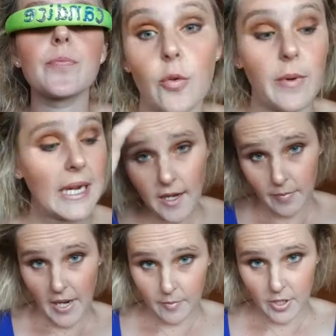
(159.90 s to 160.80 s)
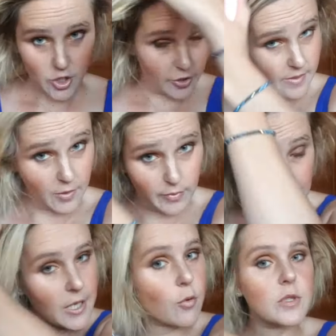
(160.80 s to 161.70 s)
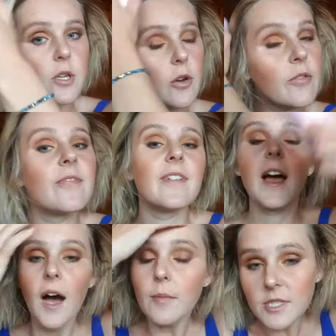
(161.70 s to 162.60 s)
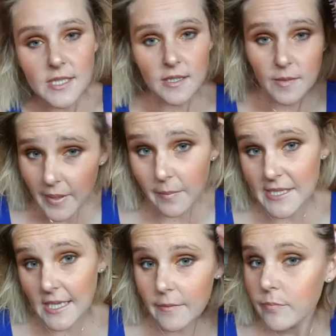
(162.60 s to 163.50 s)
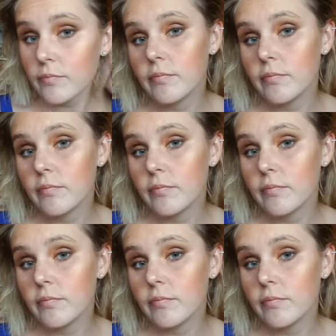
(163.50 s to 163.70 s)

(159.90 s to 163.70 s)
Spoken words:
No, really, I'm going to show you something really, really cool, so I'm just being a bit silly.